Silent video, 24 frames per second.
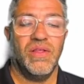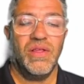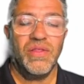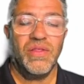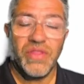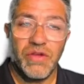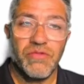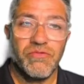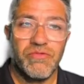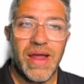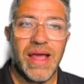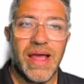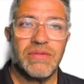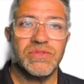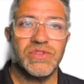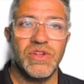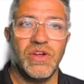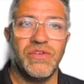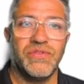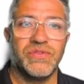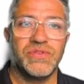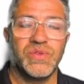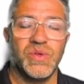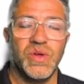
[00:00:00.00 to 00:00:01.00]
that round
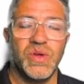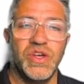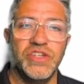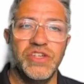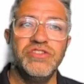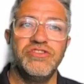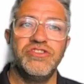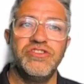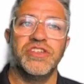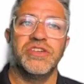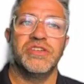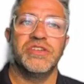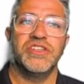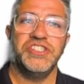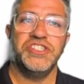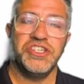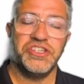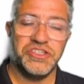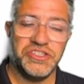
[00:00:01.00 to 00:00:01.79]
off to 100 because you